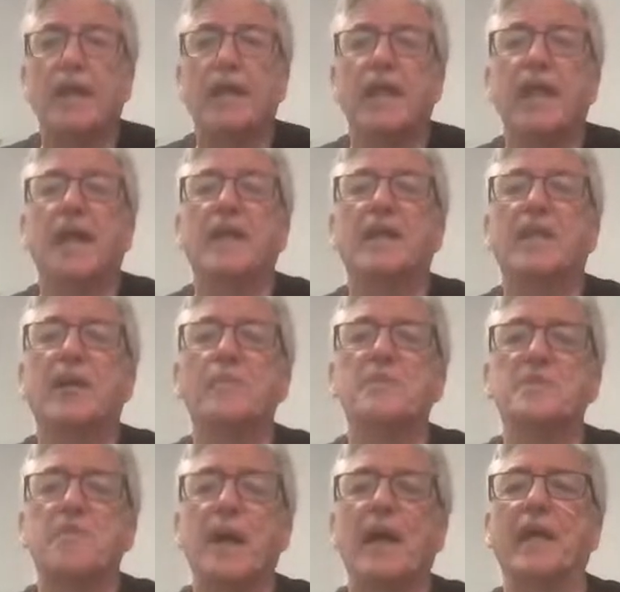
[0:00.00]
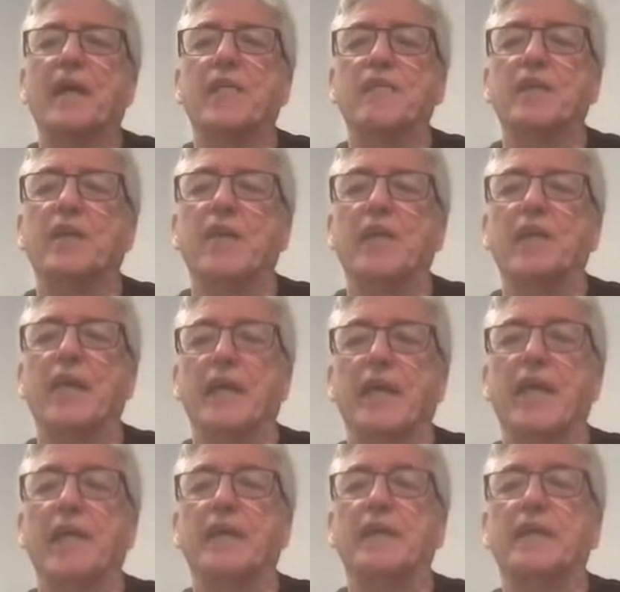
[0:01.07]
it comes back every now and
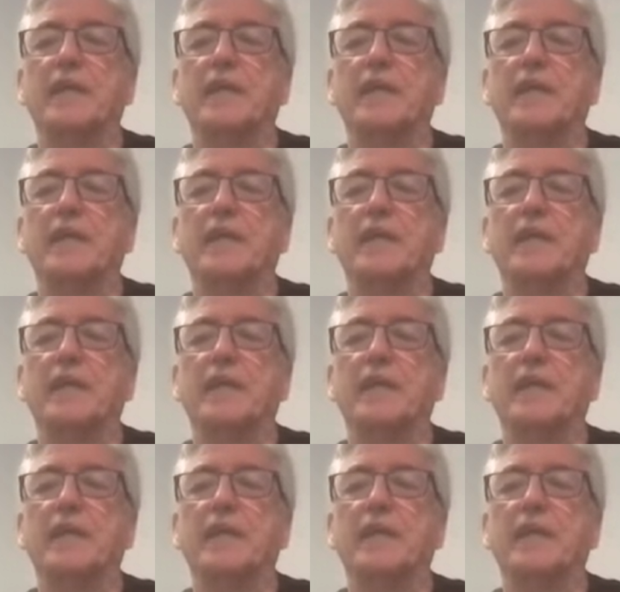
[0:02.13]
again,